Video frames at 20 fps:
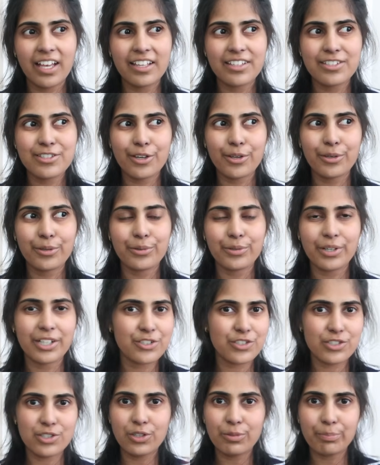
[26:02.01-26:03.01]
So I
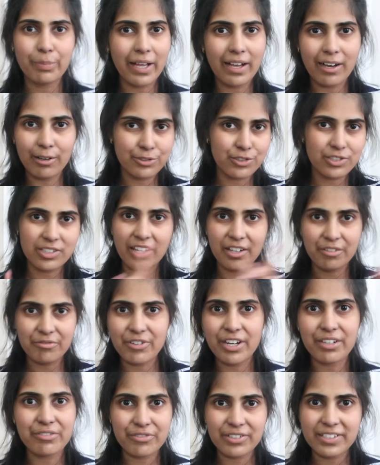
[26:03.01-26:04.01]
just look back, I'll just kind of
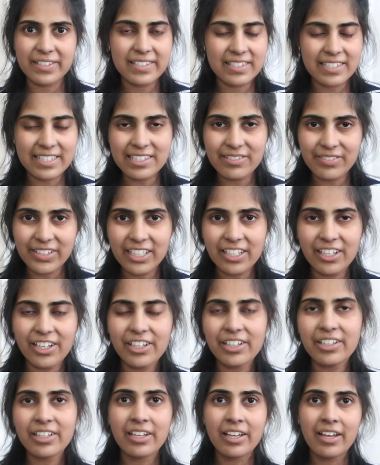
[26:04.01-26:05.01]
reference this
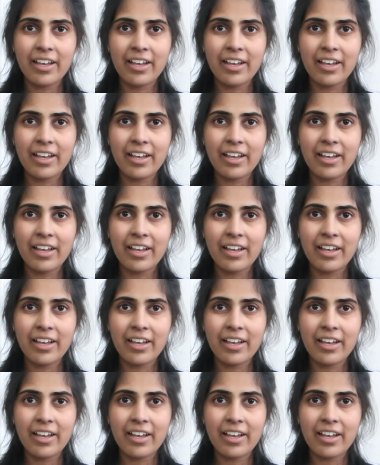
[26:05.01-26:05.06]
video.